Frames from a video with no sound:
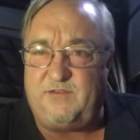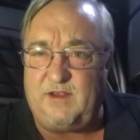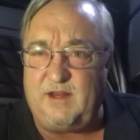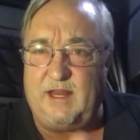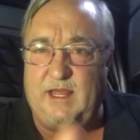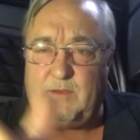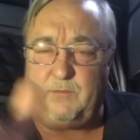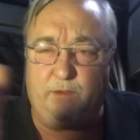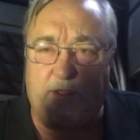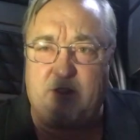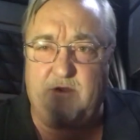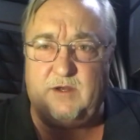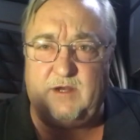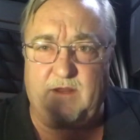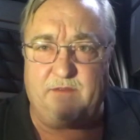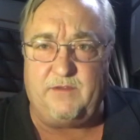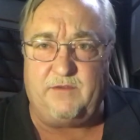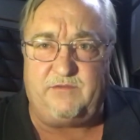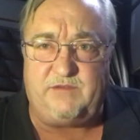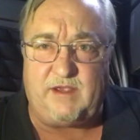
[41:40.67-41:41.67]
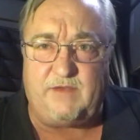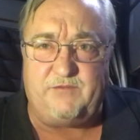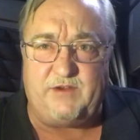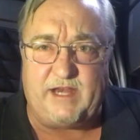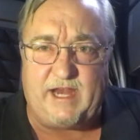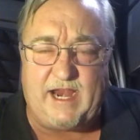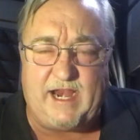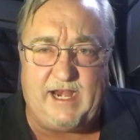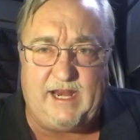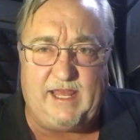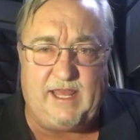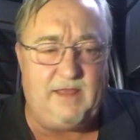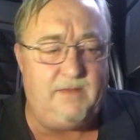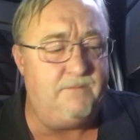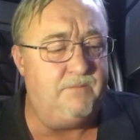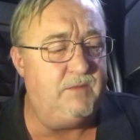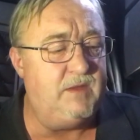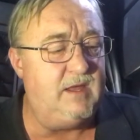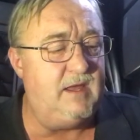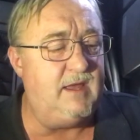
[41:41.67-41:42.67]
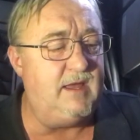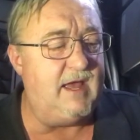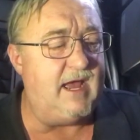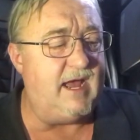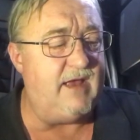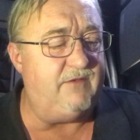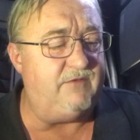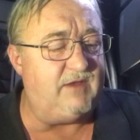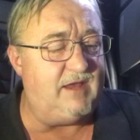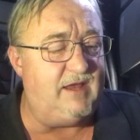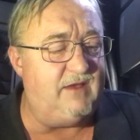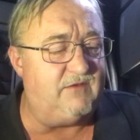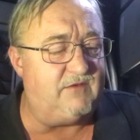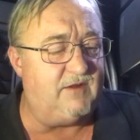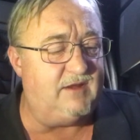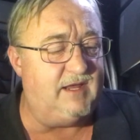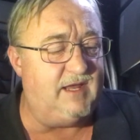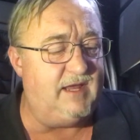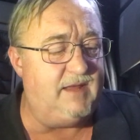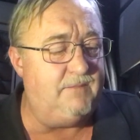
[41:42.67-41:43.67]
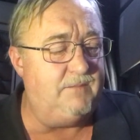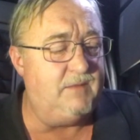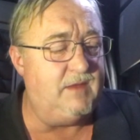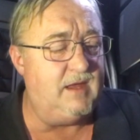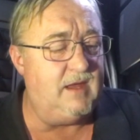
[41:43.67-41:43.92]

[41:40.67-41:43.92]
it like we could on the 780 as easily.